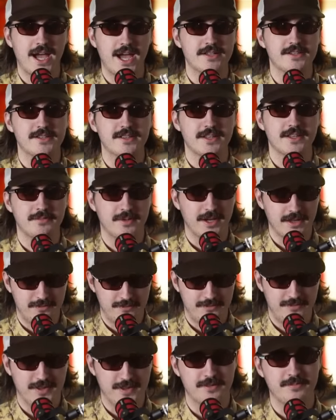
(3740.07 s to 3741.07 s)
like my
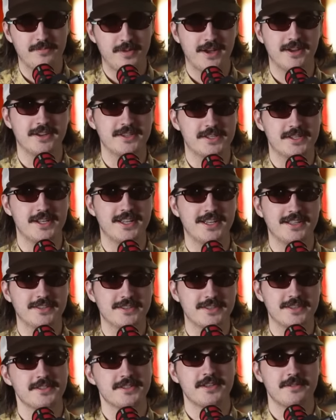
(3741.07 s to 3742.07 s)
fifth pair of jeans
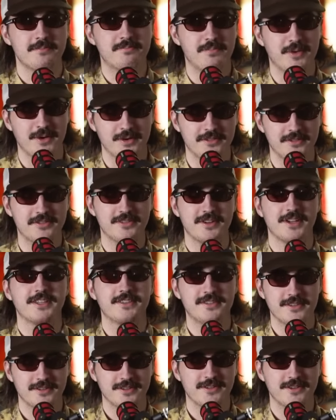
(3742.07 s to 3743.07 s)
because I burst right
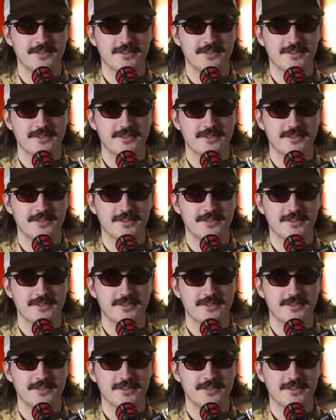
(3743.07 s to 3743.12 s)
through them.